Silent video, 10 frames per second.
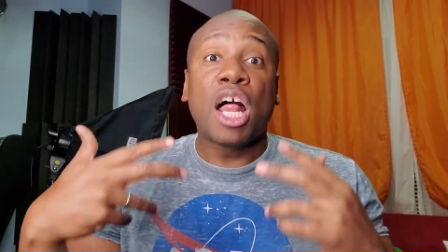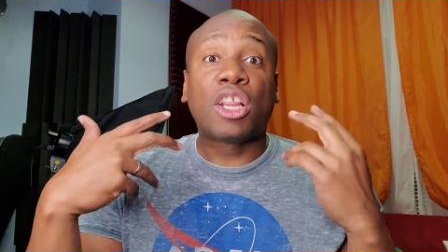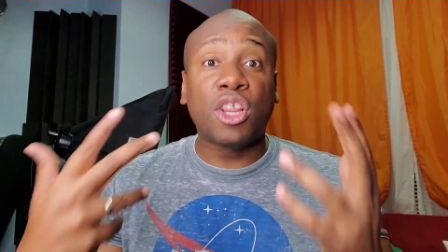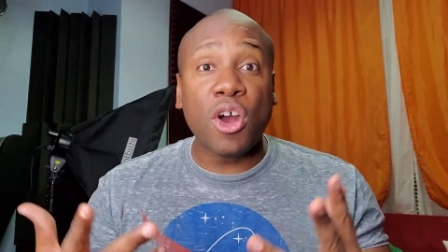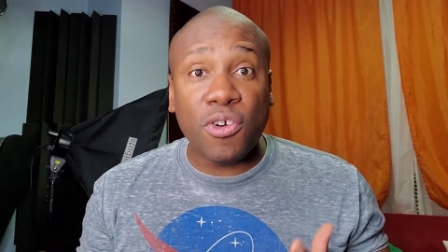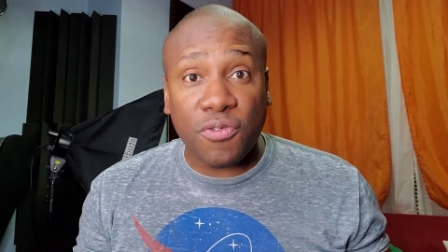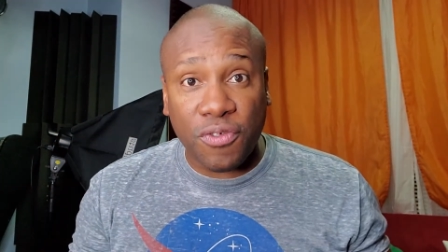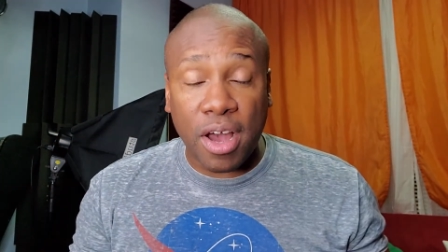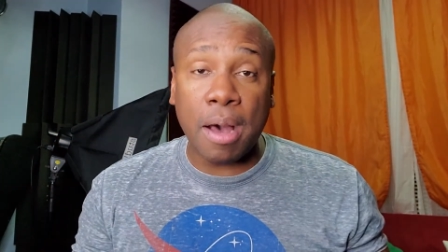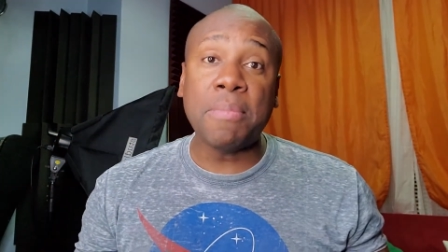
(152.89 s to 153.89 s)
learn
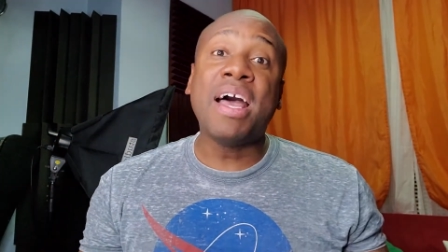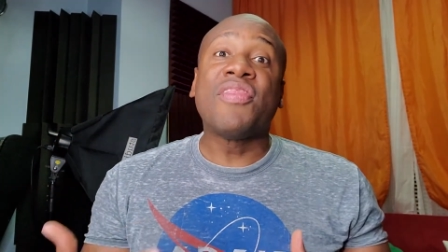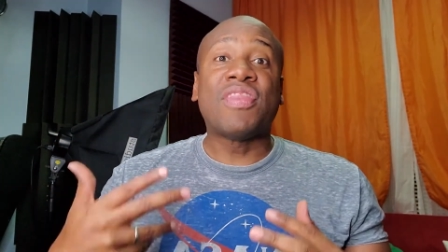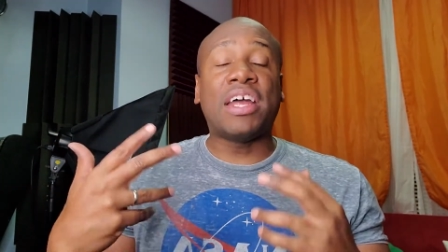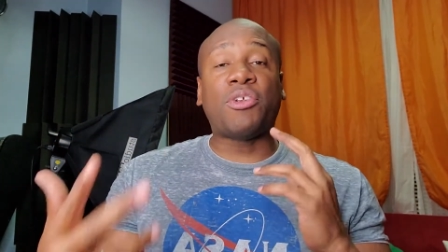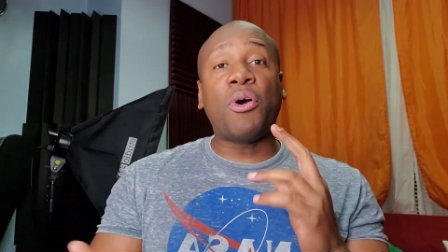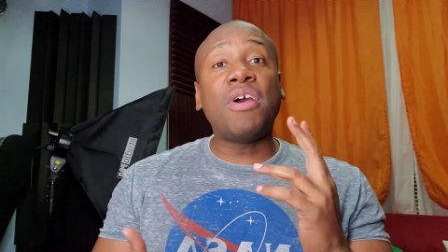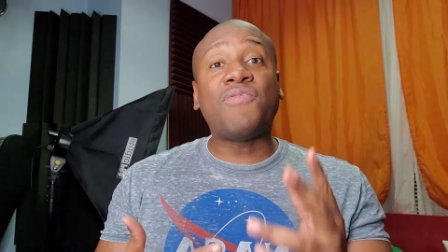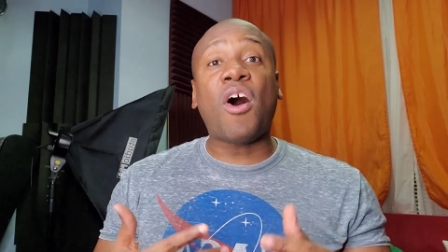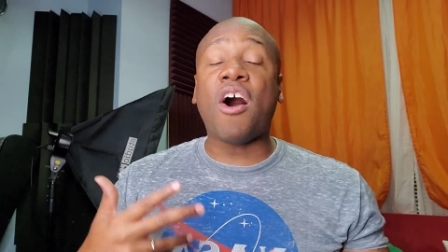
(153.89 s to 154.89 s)
from, that don't
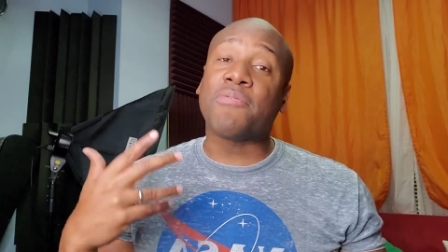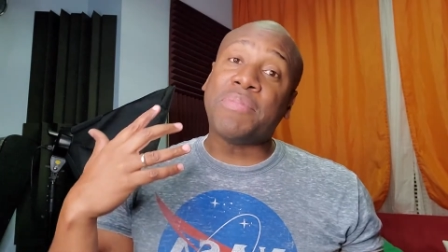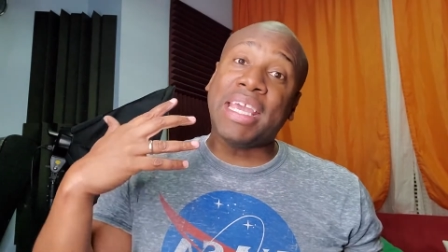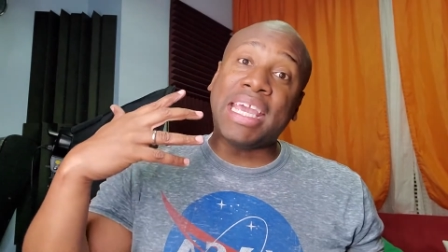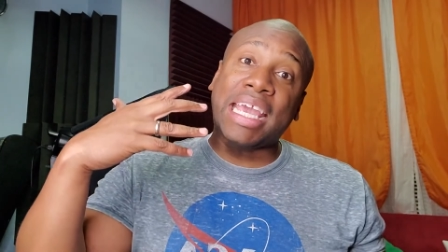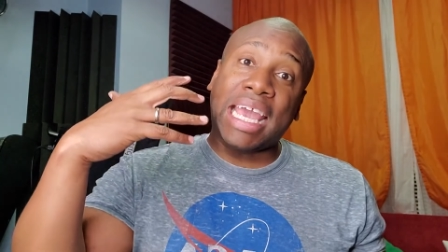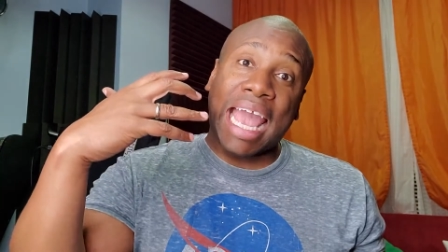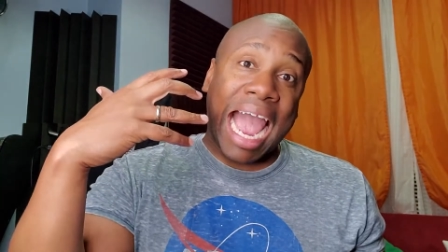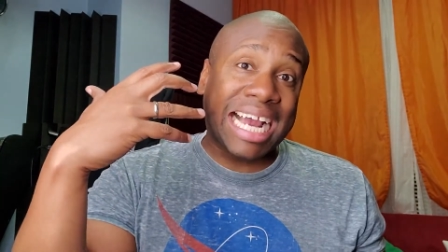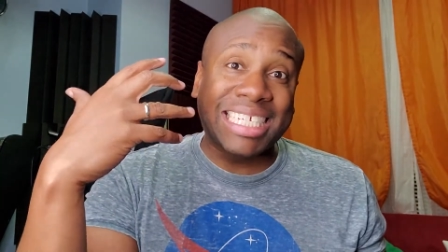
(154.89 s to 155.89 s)
involve me
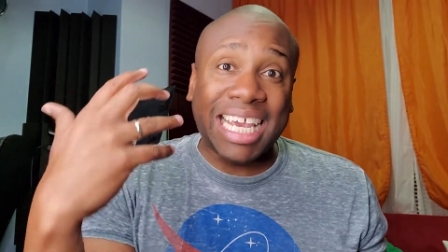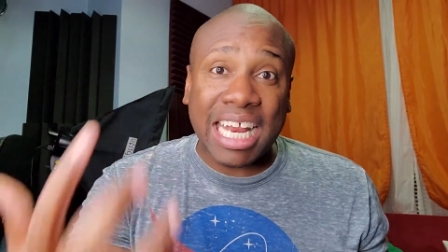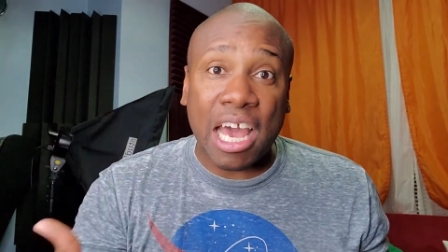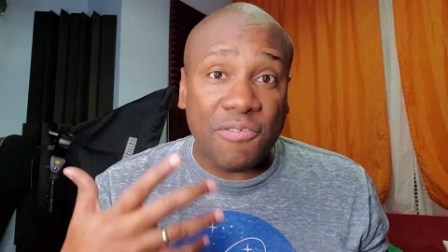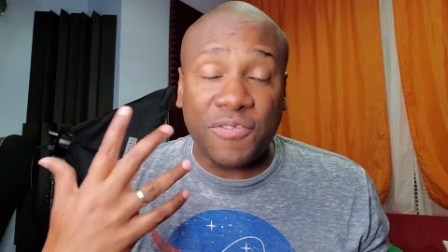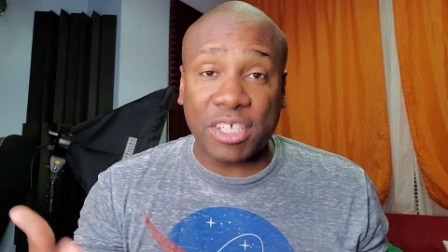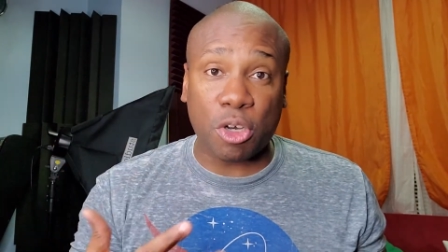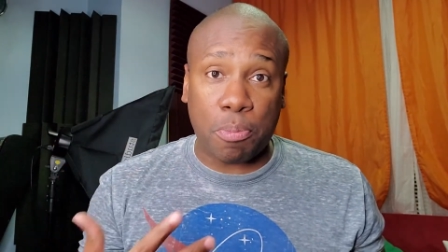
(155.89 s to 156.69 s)
actually getting a physical